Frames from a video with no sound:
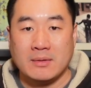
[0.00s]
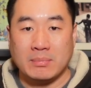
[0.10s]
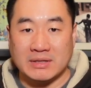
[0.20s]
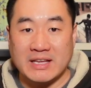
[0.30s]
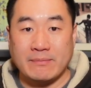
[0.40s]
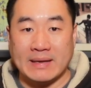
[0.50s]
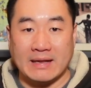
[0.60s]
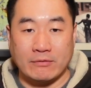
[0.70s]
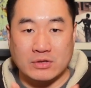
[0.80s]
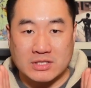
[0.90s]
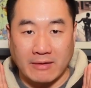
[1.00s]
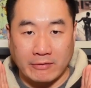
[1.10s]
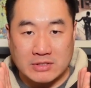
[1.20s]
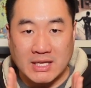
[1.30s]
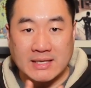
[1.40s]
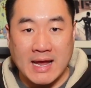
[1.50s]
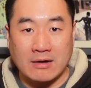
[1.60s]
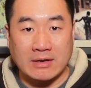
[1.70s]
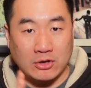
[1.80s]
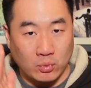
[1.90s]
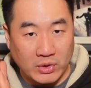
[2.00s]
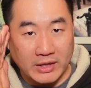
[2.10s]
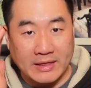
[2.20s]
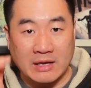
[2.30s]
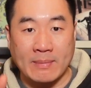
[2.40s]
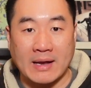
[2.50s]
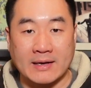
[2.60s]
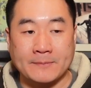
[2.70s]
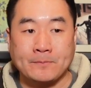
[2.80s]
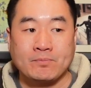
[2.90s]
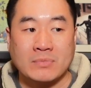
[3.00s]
Believe me, if you sit down and you really think about it,